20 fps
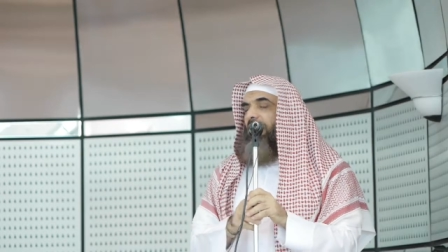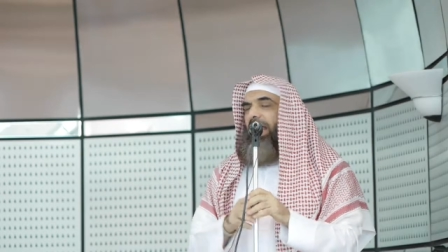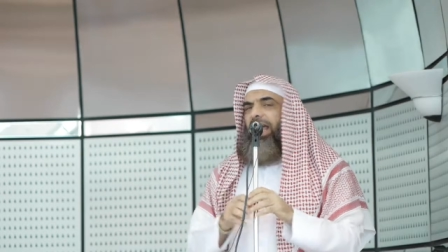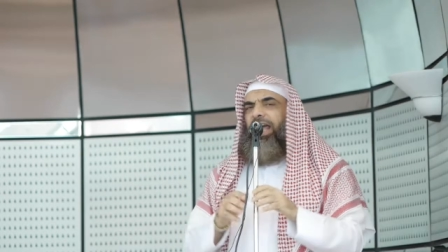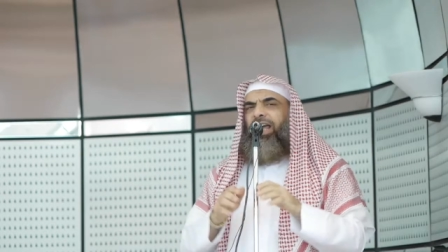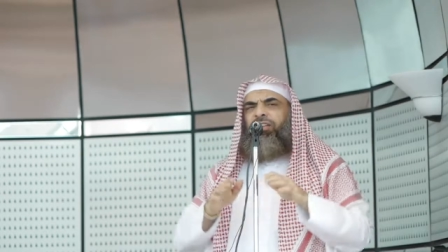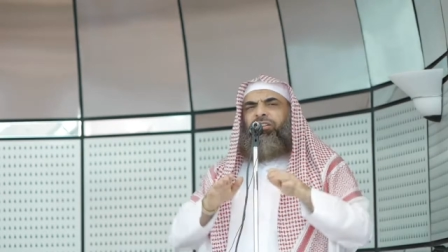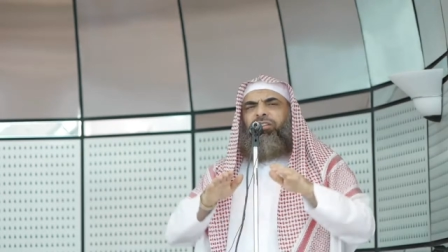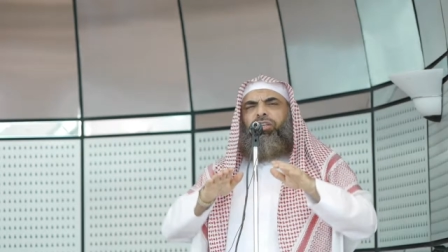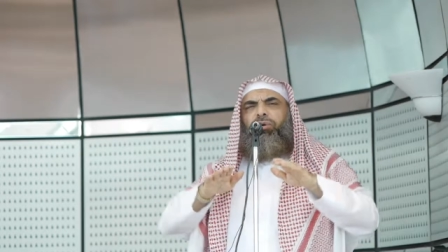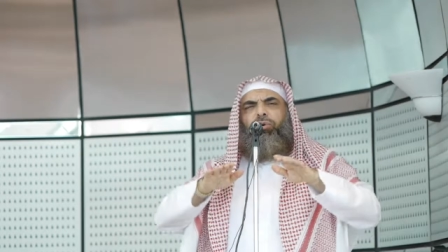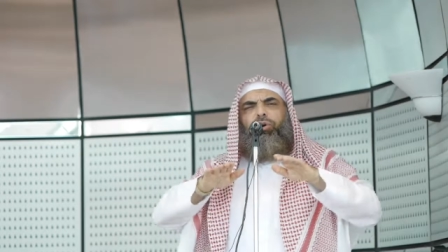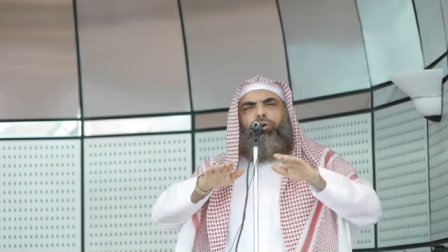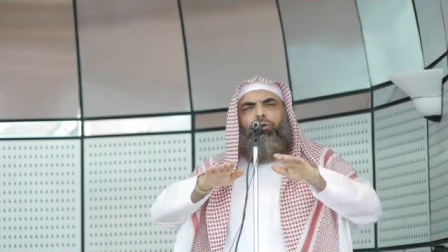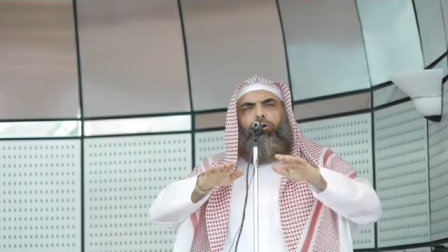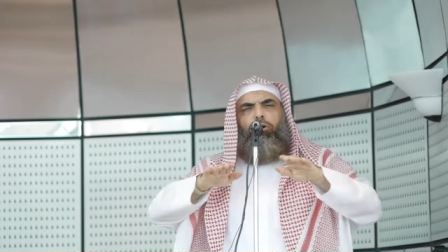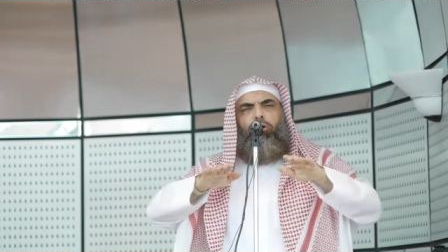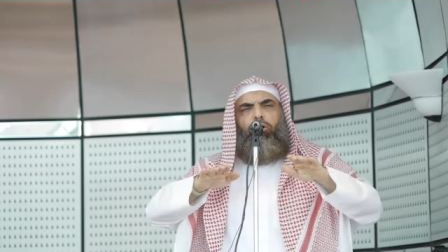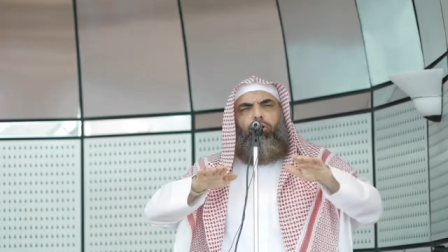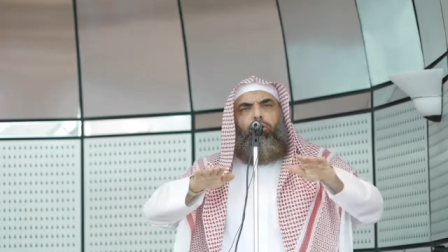And they were
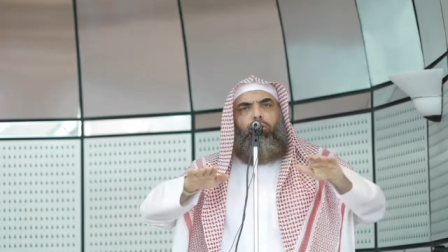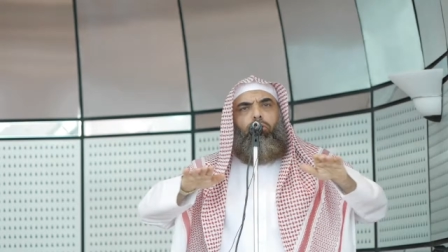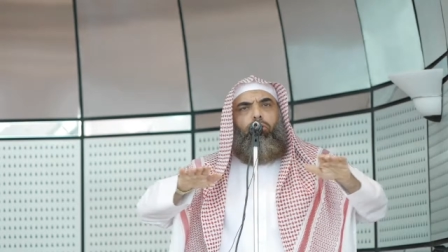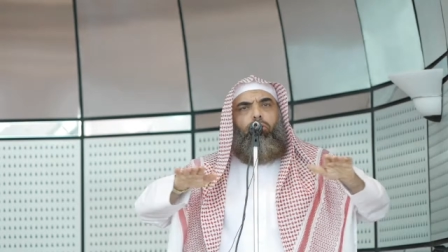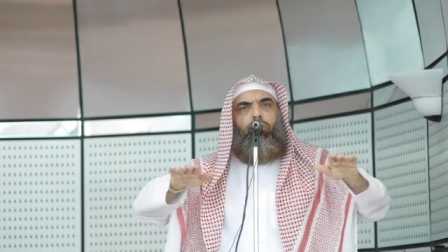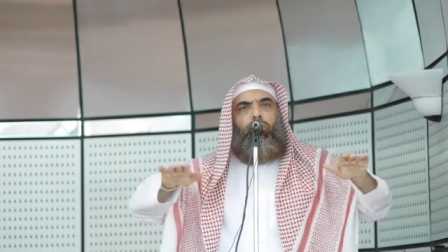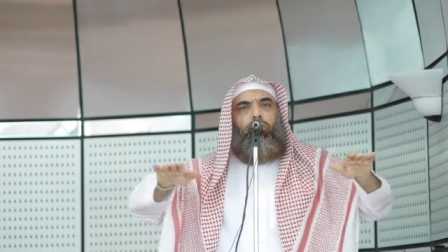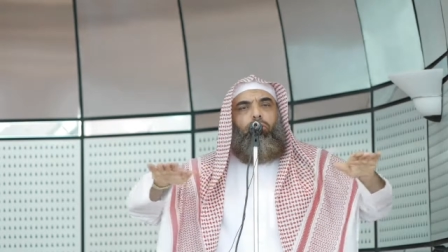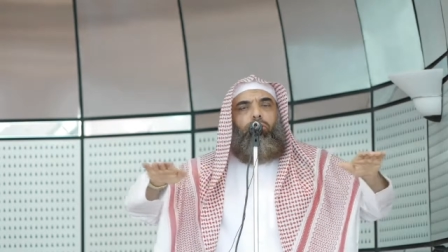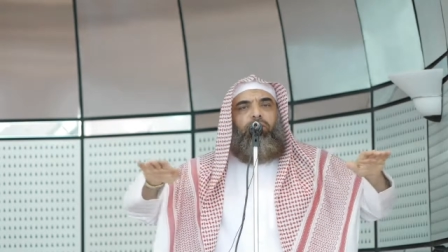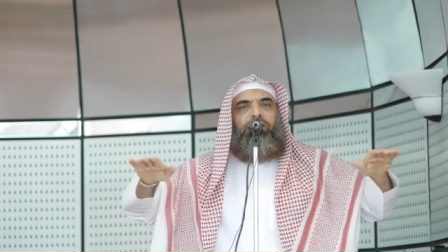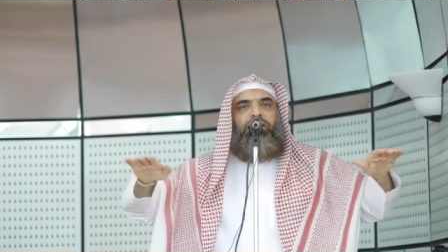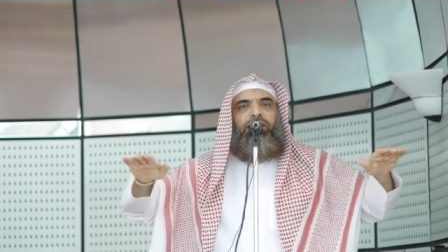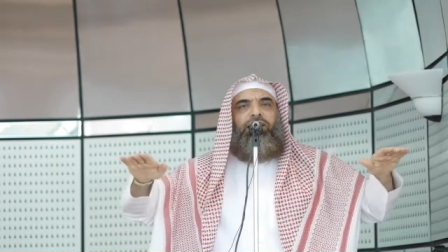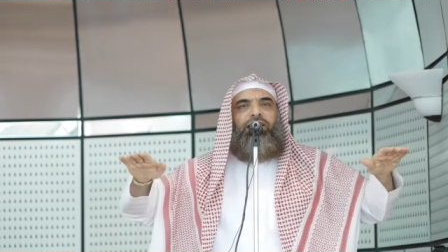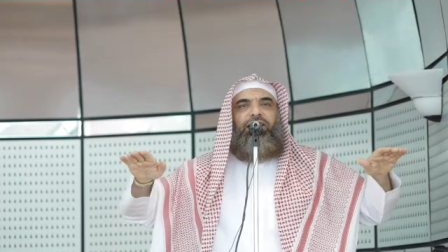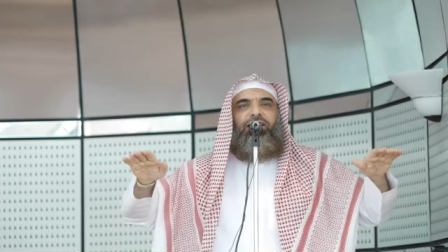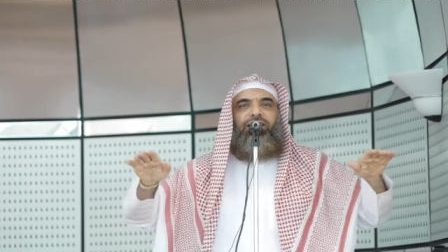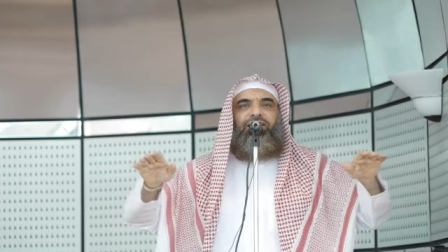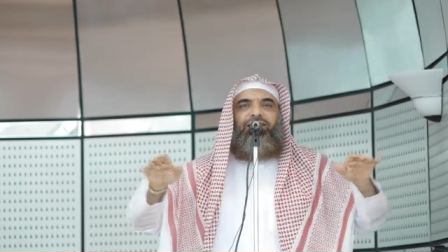all
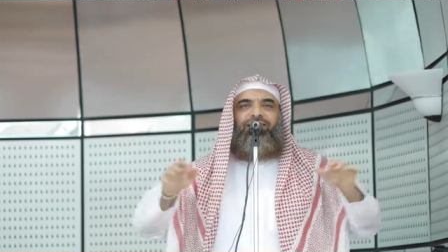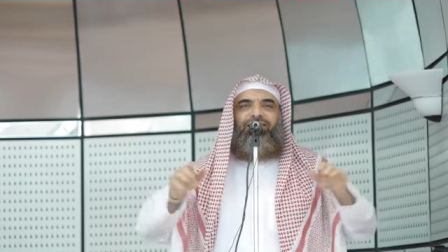killed.